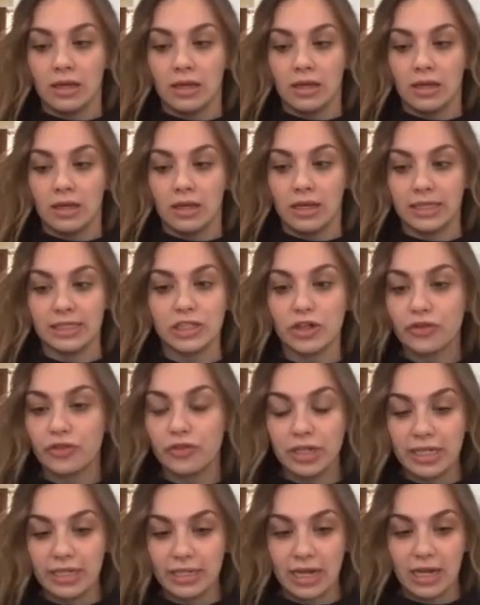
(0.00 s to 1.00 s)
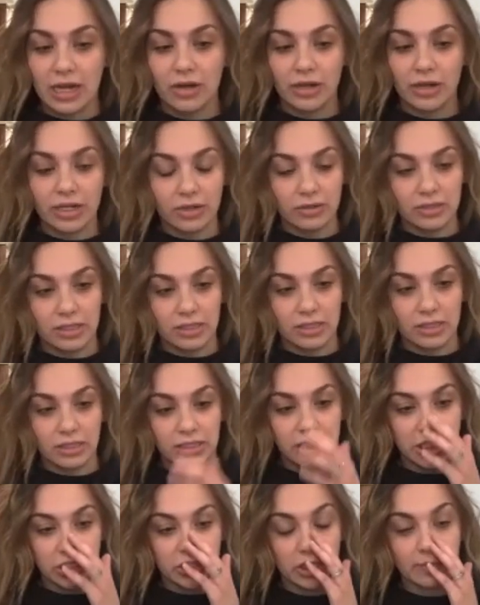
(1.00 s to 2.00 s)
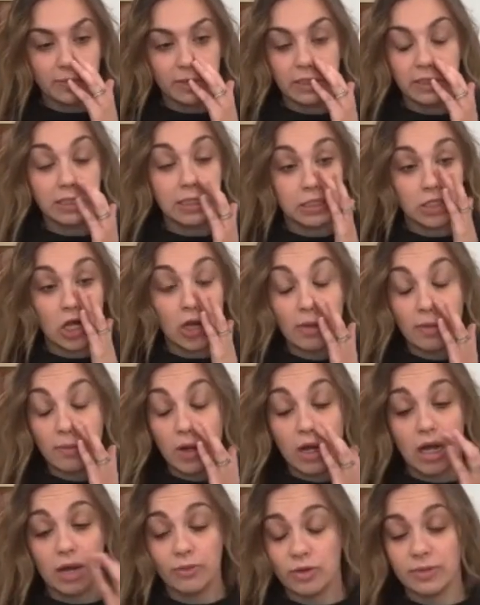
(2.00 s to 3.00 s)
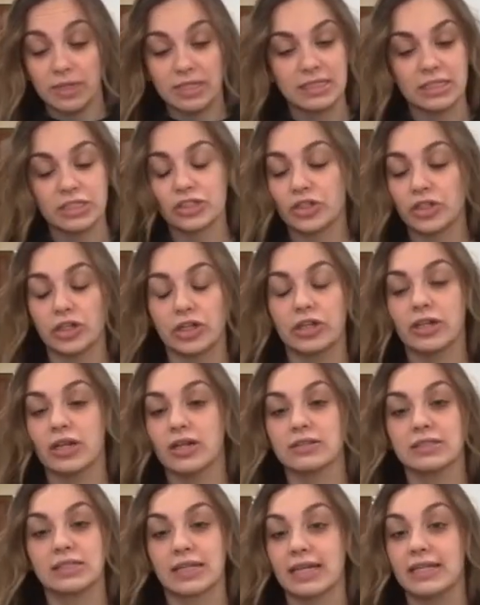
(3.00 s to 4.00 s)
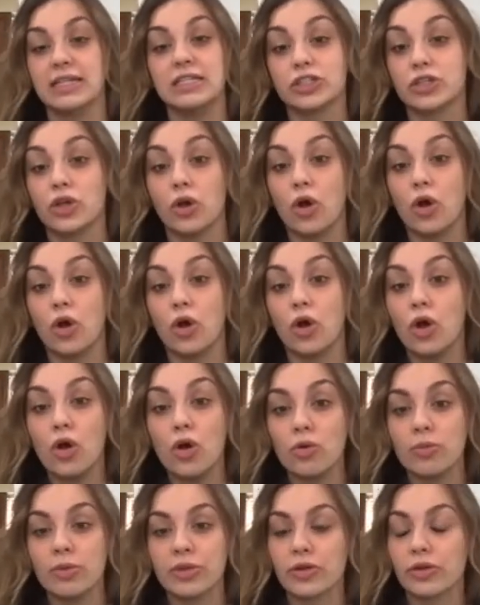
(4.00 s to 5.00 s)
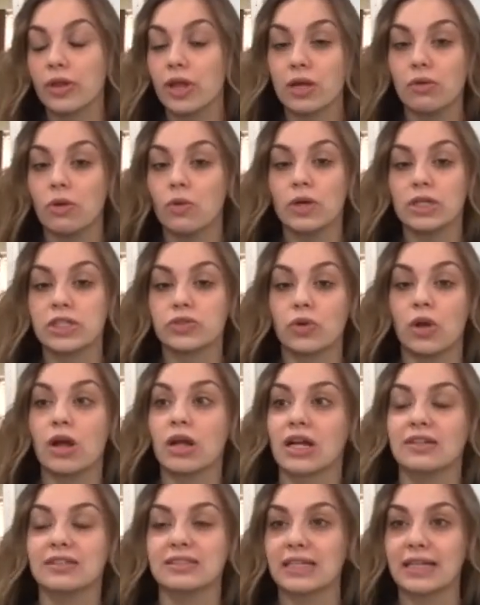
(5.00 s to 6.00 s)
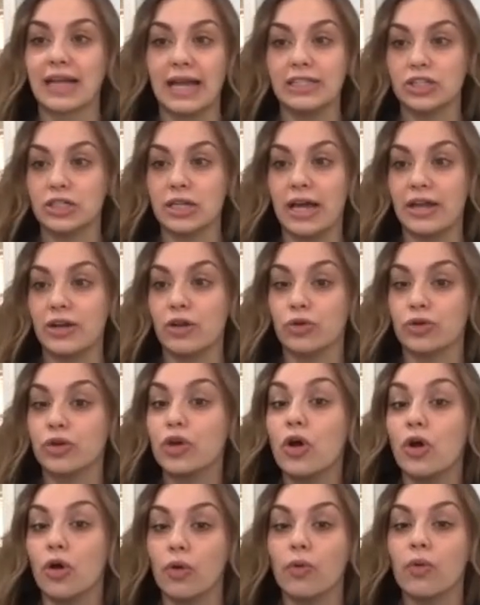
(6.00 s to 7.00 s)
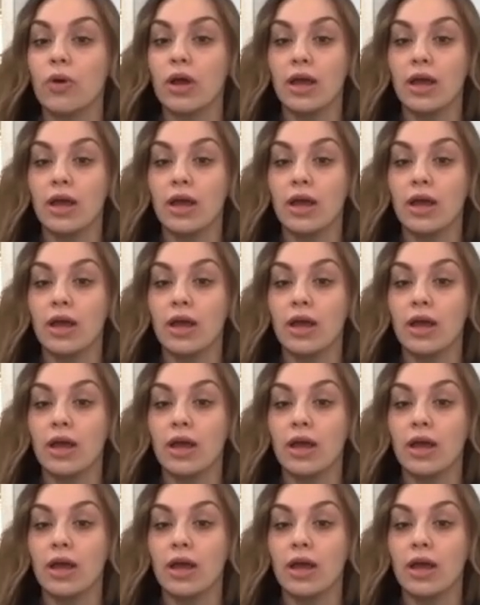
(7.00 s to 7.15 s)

I start freaking out. I go to the teacher. I'm like, you need to call my mom or my sister. And I was like, I need to go home. And they're like, well, what's wrong? I was like, I don't know.